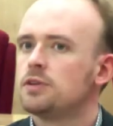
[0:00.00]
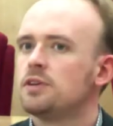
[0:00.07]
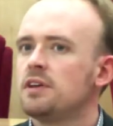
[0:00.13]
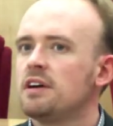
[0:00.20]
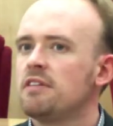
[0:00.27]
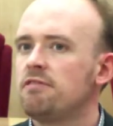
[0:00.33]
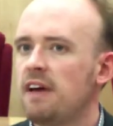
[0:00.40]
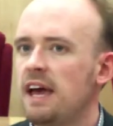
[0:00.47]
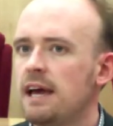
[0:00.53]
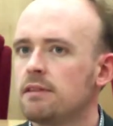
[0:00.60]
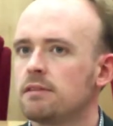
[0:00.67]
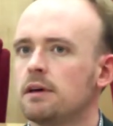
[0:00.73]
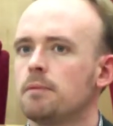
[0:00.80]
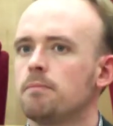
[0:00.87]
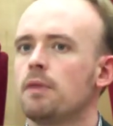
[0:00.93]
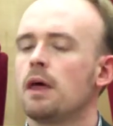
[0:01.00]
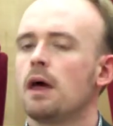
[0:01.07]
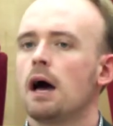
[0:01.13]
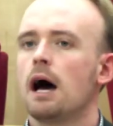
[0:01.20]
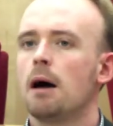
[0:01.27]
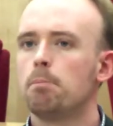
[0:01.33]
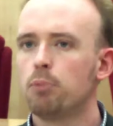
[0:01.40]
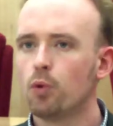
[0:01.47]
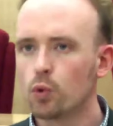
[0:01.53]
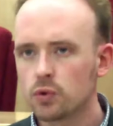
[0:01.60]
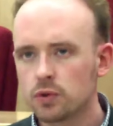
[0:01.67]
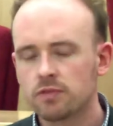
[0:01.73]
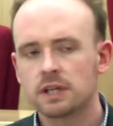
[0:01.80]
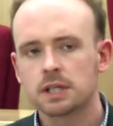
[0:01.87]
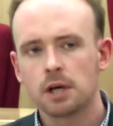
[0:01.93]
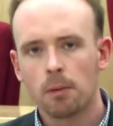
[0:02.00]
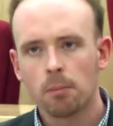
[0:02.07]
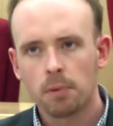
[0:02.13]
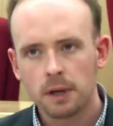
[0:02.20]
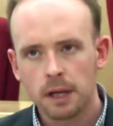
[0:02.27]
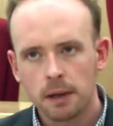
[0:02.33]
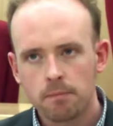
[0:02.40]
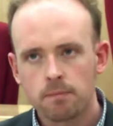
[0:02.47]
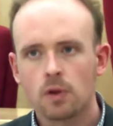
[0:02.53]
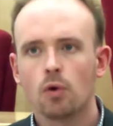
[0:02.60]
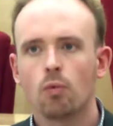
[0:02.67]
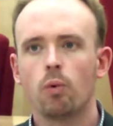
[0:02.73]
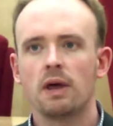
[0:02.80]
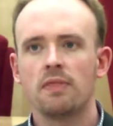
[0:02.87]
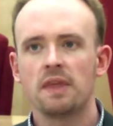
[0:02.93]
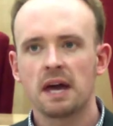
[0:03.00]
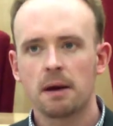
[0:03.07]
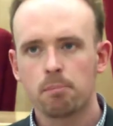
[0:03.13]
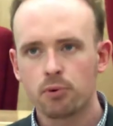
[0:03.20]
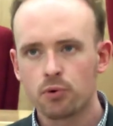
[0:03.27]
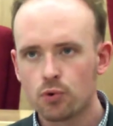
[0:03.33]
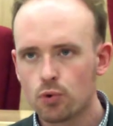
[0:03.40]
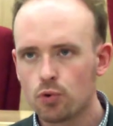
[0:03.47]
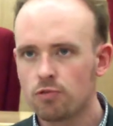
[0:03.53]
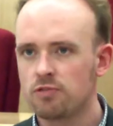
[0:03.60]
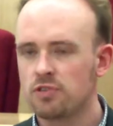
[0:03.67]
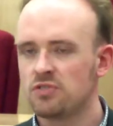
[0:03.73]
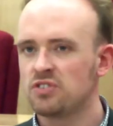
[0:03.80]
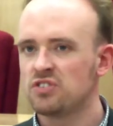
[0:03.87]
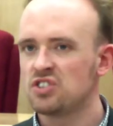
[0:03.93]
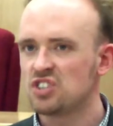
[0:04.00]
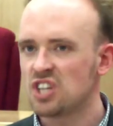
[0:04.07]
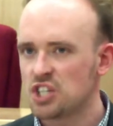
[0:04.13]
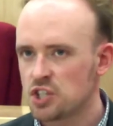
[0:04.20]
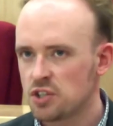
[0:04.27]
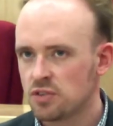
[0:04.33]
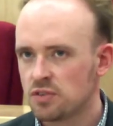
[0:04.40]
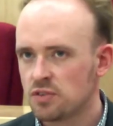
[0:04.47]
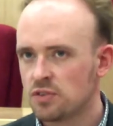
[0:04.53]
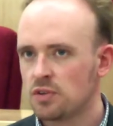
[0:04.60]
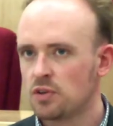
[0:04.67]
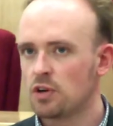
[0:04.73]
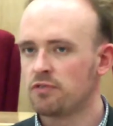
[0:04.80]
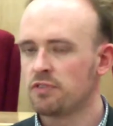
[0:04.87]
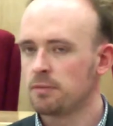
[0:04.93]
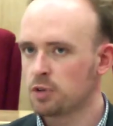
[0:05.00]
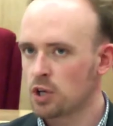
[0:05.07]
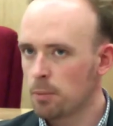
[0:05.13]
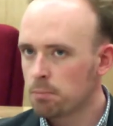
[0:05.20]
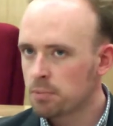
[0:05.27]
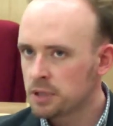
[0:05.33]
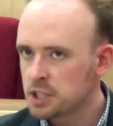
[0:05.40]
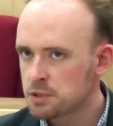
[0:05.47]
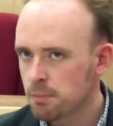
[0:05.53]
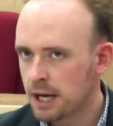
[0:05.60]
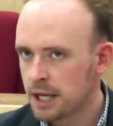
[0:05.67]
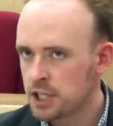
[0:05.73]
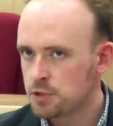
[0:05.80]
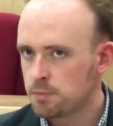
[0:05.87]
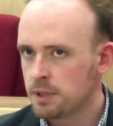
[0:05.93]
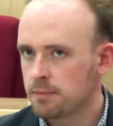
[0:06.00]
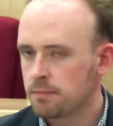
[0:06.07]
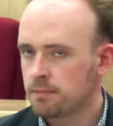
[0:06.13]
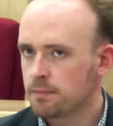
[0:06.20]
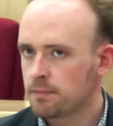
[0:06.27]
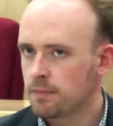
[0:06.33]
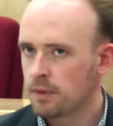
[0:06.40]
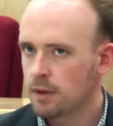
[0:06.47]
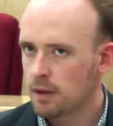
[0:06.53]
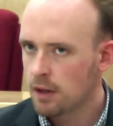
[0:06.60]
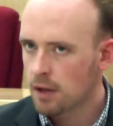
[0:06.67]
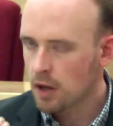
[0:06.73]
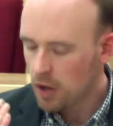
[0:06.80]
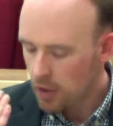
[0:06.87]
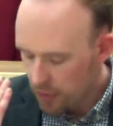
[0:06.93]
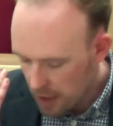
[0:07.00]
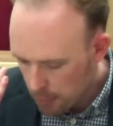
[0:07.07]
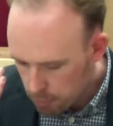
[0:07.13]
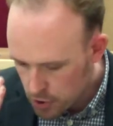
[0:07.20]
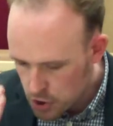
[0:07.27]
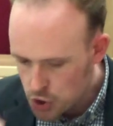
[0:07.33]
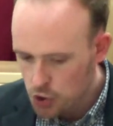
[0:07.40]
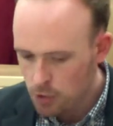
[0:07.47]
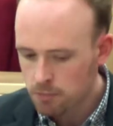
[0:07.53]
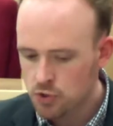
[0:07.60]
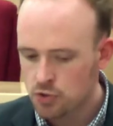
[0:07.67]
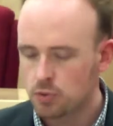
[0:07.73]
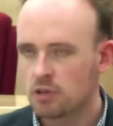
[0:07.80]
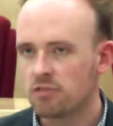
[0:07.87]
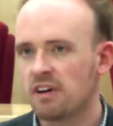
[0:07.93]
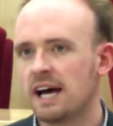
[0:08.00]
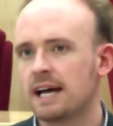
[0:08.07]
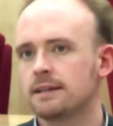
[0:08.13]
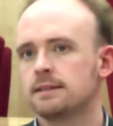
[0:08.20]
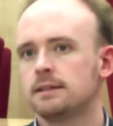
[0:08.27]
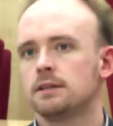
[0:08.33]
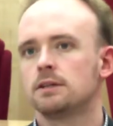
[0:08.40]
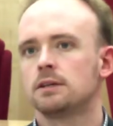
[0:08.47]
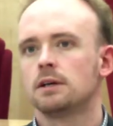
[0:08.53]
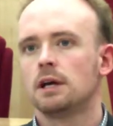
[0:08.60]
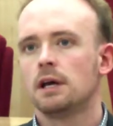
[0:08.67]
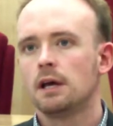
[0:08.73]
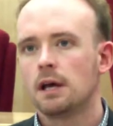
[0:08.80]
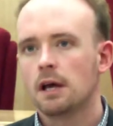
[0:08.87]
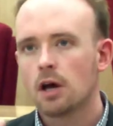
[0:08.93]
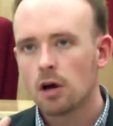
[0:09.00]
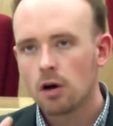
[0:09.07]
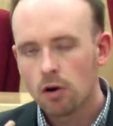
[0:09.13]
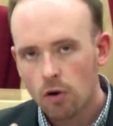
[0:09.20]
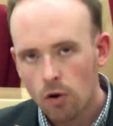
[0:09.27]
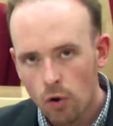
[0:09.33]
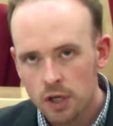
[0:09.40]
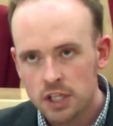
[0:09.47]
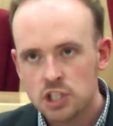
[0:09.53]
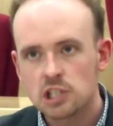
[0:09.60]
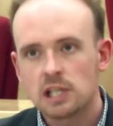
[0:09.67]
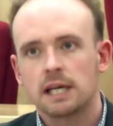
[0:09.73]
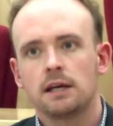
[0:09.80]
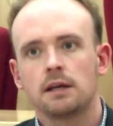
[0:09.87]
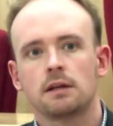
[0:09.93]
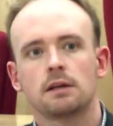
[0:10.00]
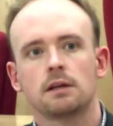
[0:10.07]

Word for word: to the effect that a board of a company, when they approve the decision of the company's management, they are presumed to have acted honestly